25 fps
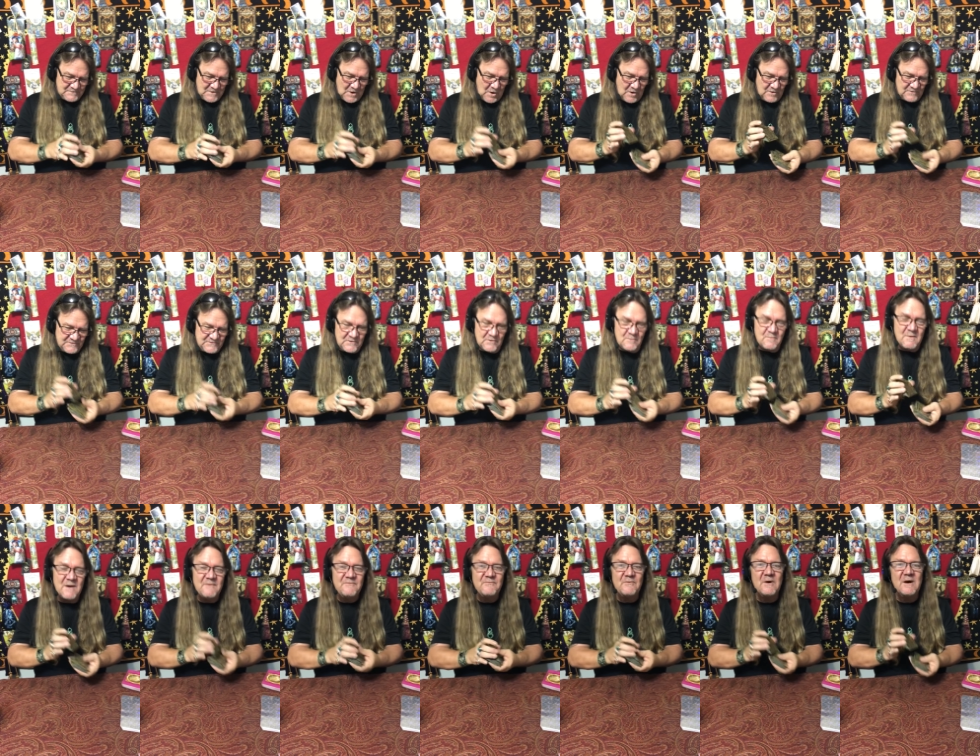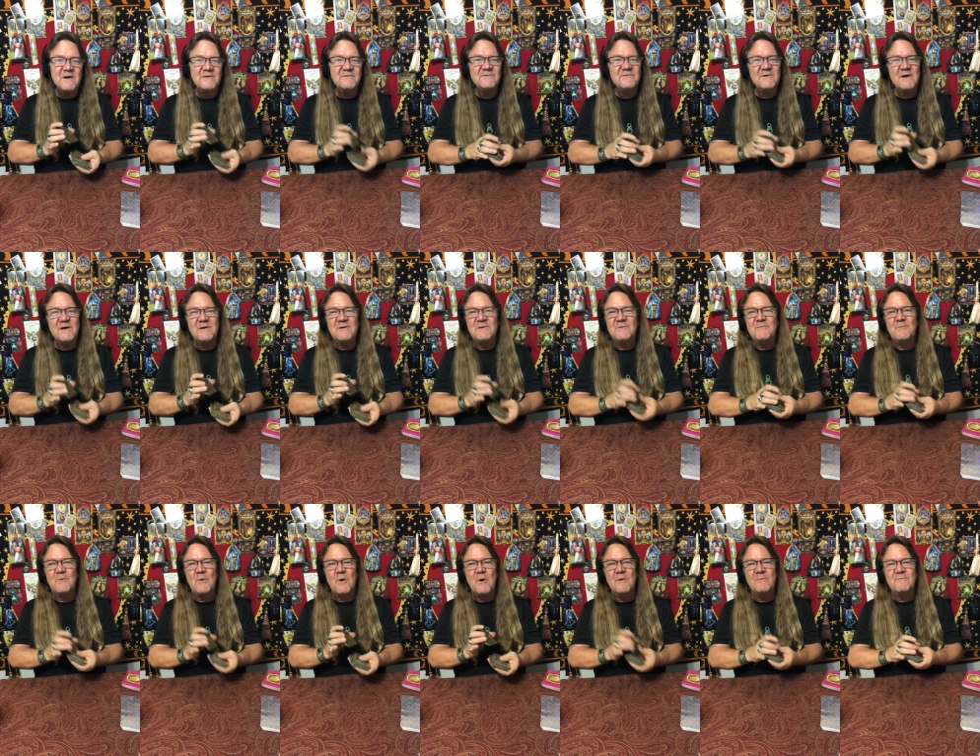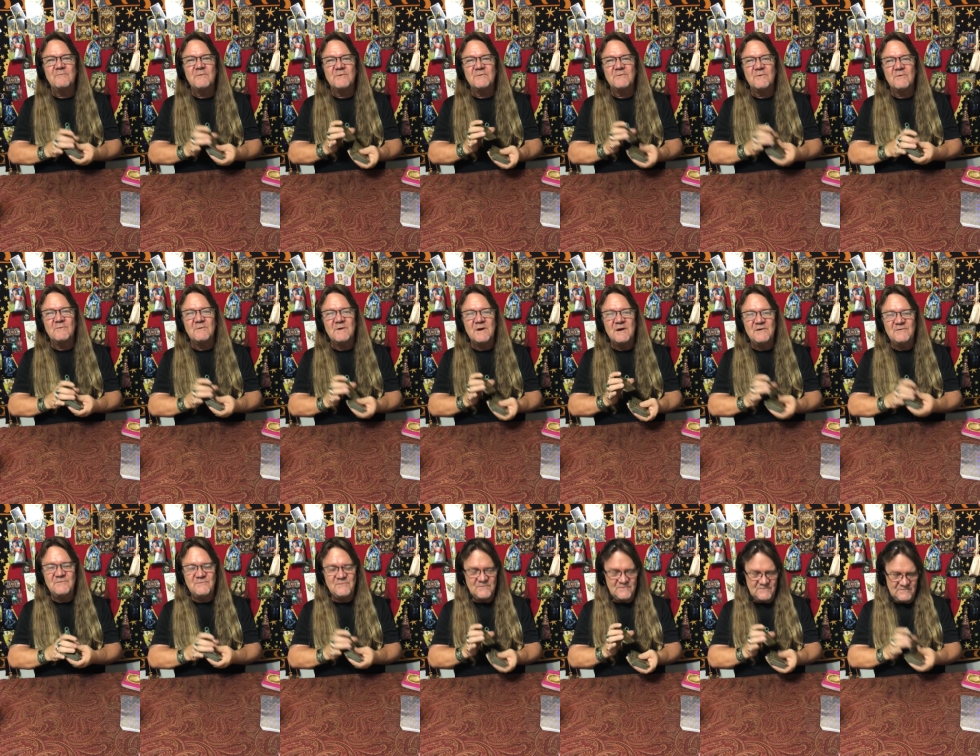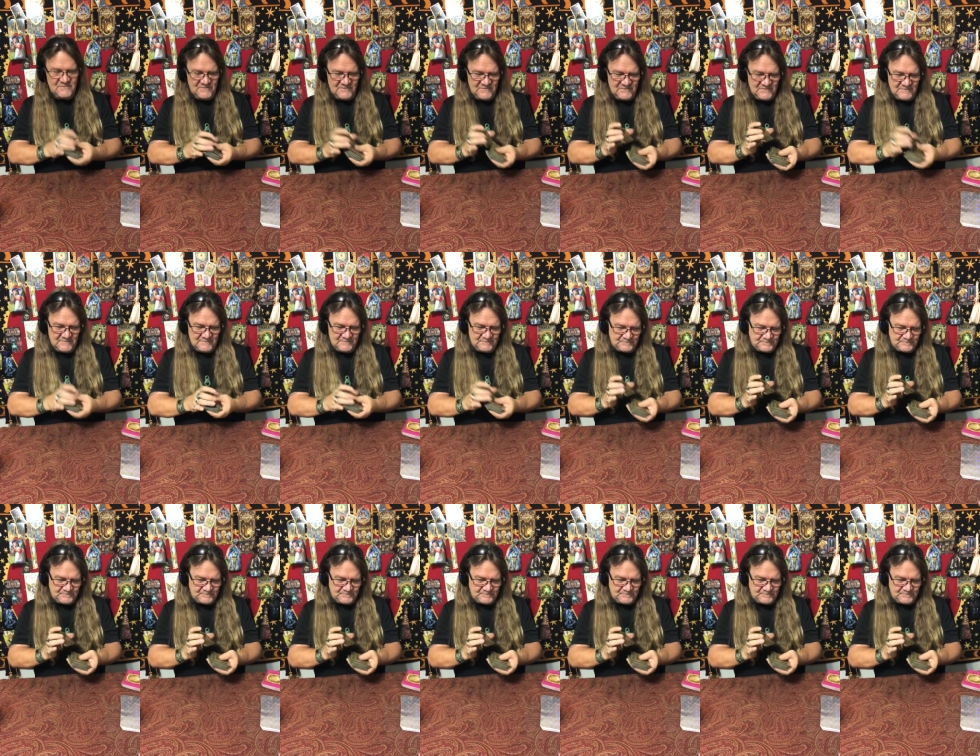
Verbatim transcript: Also, my friends, thank you for all of your donations.